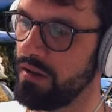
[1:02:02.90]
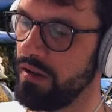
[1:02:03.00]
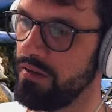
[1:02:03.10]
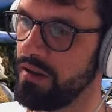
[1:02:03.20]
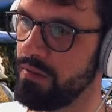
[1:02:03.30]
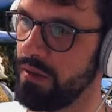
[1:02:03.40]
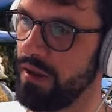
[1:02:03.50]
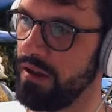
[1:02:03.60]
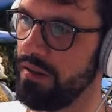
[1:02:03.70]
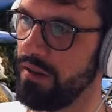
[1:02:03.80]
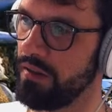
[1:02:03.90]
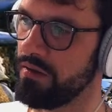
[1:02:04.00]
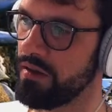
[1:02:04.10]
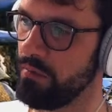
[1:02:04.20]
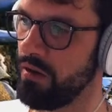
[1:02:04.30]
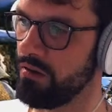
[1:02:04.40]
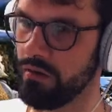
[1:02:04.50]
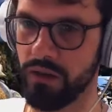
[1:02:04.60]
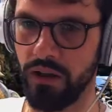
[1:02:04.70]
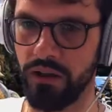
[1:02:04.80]
in cinema? I think somehow you
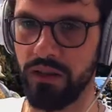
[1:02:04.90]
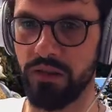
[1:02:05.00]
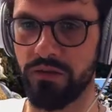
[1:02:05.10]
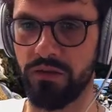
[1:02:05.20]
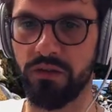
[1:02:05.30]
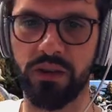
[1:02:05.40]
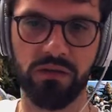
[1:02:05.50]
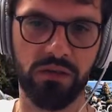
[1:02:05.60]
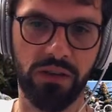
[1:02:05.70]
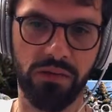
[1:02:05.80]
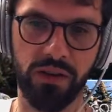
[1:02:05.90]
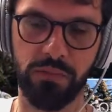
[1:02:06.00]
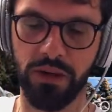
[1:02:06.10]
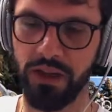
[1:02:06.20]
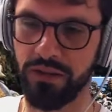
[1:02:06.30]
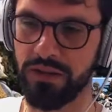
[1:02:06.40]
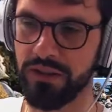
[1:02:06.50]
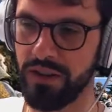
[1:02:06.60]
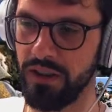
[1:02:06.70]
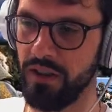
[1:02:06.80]
can, yeah. So you can do it that way. But like this,
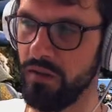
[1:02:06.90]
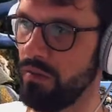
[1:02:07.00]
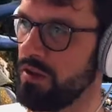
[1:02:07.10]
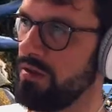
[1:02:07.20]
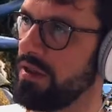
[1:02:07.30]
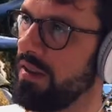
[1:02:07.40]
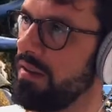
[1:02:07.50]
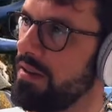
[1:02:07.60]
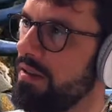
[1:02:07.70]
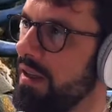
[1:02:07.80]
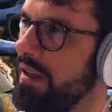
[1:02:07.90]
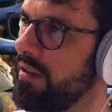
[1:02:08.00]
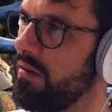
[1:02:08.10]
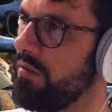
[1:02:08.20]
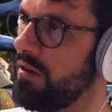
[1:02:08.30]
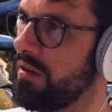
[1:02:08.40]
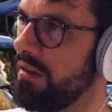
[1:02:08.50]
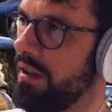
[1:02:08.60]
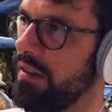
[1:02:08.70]
what you're saying, that skinning converter thing,